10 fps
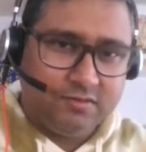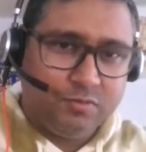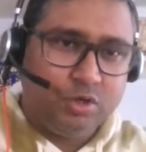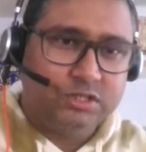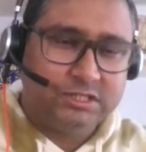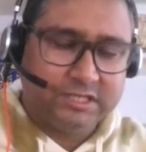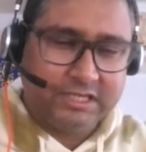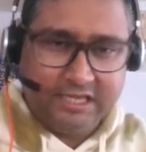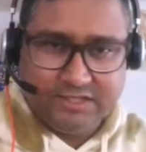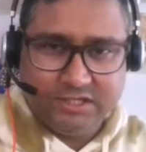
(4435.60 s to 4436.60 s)
processing
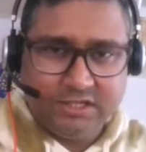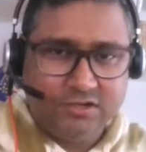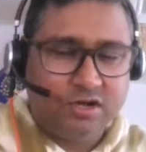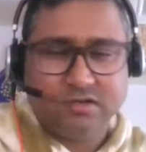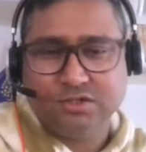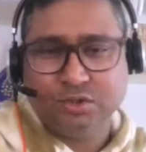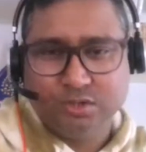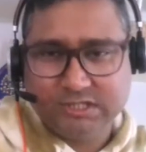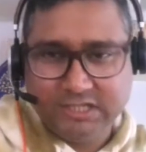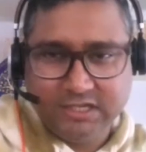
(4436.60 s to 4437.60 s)
agent, or
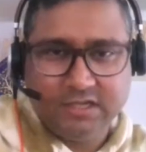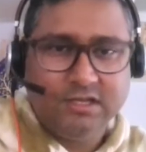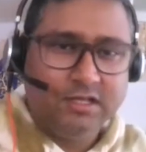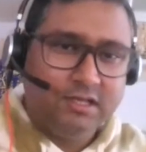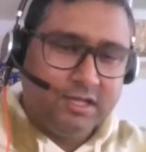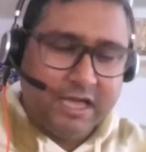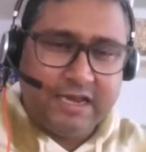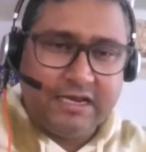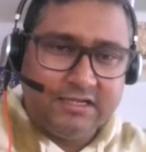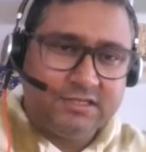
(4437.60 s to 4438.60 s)
sourcing
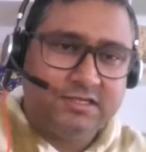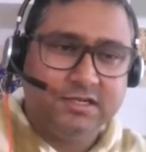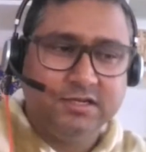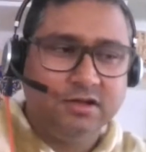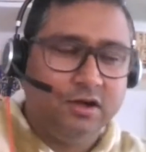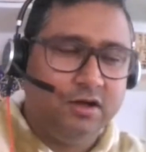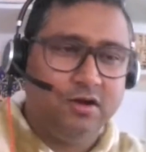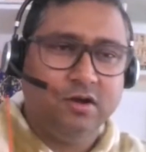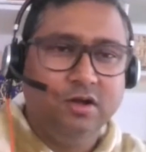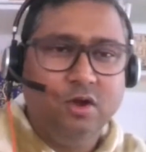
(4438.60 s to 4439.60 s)
analyst,
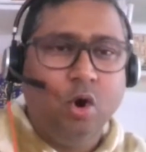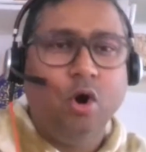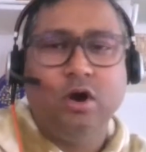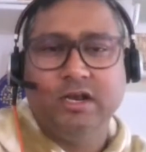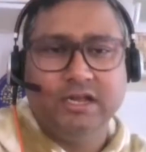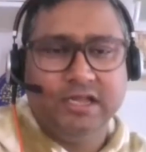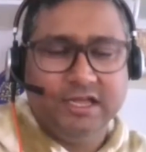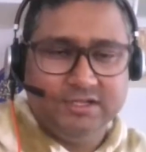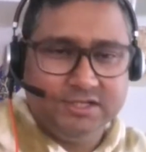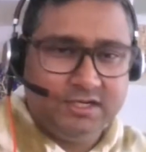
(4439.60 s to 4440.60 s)
or ordering
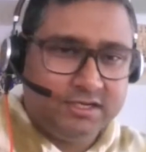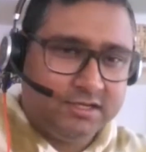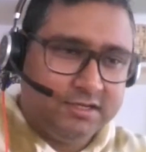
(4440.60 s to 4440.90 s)
agent,